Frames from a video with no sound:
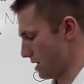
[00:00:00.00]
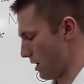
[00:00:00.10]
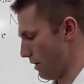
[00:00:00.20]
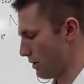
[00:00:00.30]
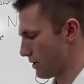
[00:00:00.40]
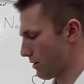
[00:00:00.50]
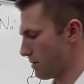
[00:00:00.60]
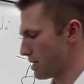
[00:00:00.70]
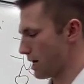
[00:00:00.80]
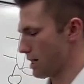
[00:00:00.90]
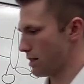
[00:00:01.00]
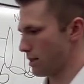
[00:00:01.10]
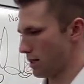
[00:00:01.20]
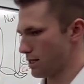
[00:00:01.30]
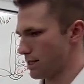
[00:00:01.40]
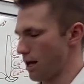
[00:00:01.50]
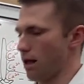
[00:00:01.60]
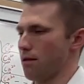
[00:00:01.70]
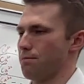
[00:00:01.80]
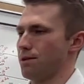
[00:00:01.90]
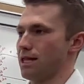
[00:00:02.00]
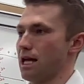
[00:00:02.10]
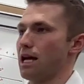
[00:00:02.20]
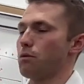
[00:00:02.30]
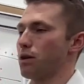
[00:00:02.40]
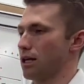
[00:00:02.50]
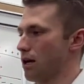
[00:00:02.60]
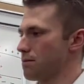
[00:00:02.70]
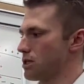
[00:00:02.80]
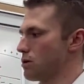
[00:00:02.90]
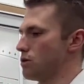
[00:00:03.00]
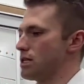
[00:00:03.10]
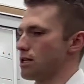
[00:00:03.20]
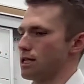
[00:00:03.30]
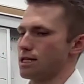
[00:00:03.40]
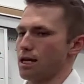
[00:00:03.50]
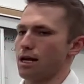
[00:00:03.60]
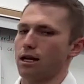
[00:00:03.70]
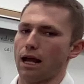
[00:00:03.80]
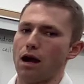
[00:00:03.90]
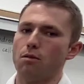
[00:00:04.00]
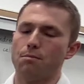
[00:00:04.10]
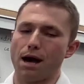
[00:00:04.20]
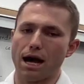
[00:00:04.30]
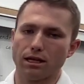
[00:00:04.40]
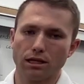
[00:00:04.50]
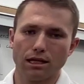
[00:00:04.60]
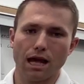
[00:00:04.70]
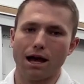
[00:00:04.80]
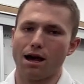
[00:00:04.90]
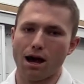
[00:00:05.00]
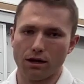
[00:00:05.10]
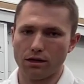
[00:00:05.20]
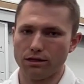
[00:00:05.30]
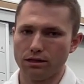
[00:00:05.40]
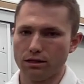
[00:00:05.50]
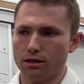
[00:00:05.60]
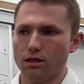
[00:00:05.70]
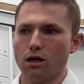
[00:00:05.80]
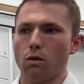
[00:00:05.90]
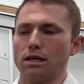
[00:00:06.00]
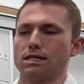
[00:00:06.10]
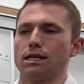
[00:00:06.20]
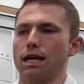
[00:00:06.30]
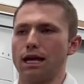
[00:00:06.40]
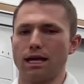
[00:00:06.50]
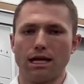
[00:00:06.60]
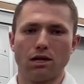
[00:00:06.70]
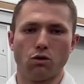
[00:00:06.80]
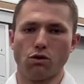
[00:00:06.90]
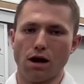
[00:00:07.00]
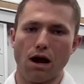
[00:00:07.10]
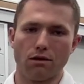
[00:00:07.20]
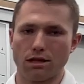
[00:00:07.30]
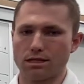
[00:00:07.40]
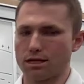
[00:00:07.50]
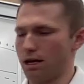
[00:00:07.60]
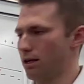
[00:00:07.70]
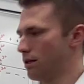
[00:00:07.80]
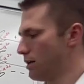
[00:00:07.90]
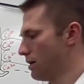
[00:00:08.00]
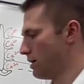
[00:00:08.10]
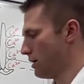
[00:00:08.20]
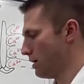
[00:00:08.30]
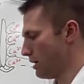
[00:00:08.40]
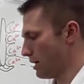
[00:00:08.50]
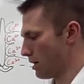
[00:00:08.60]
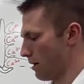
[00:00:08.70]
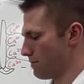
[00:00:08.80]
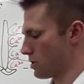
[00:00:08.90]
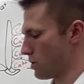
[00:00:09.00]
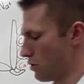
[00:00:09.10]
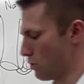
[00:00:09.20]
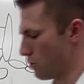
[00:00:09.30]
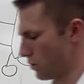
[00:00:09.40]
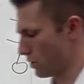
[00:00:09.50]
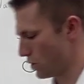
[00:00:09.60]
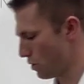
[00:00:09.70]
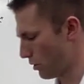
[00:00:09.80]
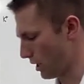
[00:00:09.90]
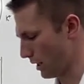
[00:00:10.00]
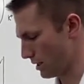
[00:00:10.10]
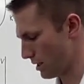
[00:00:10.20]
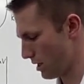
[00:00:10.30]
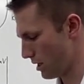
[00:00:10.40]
Always from inside the cell, but then when it comes to deciding how badly that ion wants to get in or out of the cell, it comes to two things.